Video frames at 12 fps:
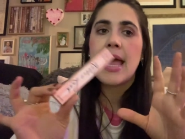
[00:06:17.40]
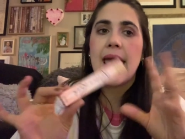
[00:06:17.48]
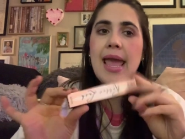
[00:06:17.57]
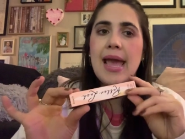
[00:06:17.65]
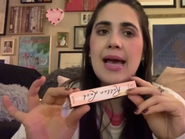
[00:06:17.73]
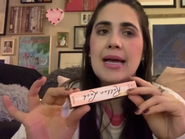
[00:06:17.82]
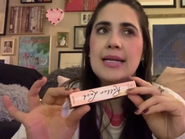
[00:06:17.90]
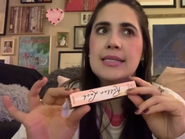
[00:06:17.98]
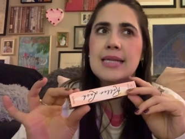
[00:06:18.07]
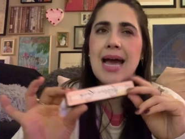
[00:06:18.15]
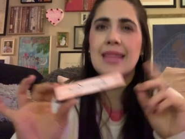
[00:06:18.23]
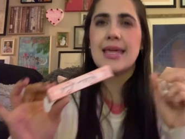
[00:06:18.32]

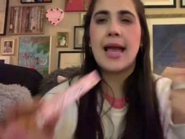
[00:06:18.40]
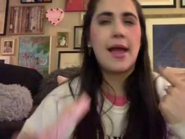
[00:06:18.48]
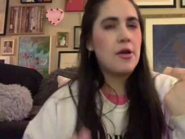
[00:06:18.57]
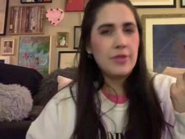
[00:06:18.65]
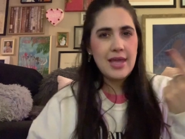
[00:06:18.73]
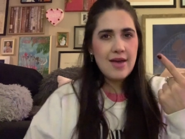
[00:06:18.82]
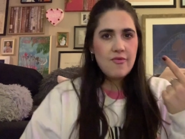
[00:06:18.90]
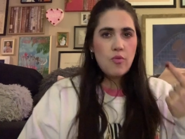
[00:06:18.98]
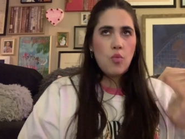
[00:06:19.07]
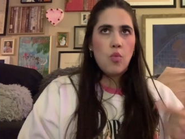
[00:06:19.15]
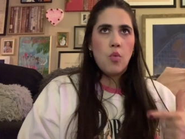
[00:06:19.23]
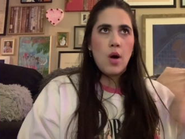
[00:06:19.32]
And I think I only have
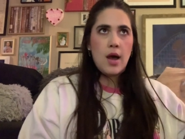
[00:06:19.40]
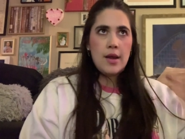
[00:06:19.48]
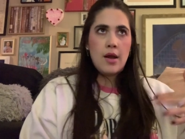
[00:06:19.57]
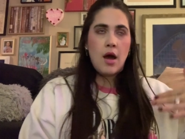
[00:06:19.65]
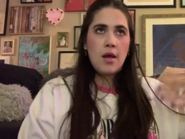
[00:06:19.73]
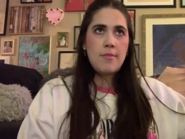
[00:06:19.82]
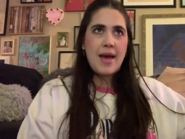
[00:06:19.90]
one on